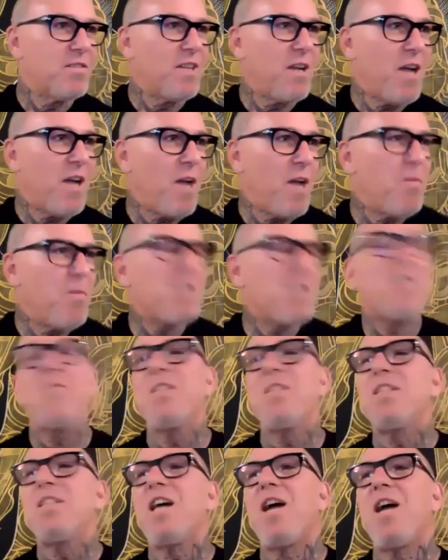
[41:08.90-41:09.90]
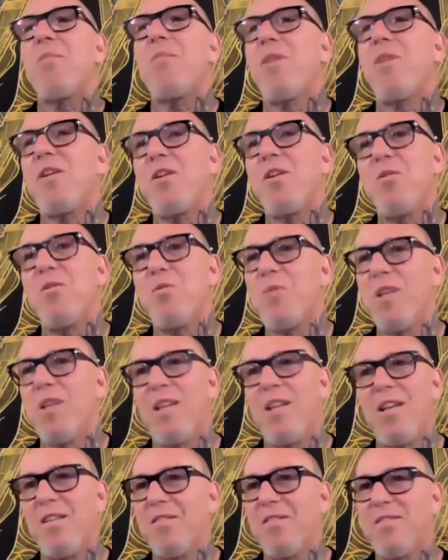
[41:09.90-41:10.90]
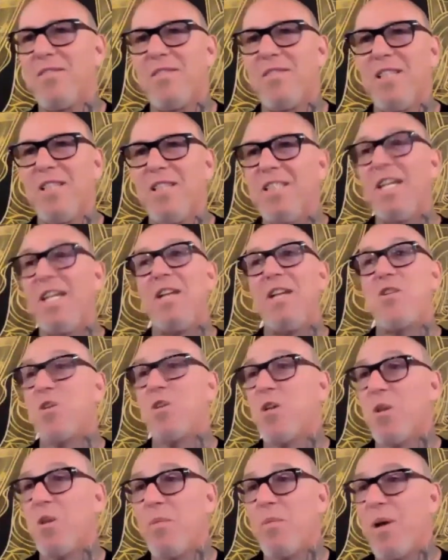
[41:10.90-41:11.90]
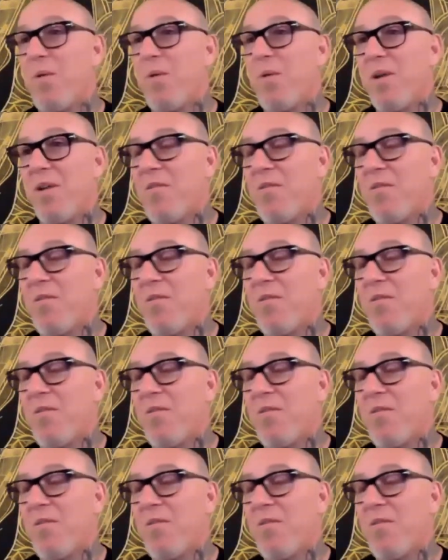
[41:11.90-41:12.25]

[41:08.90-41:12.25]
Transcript: how much of the time are you really intentional about what you're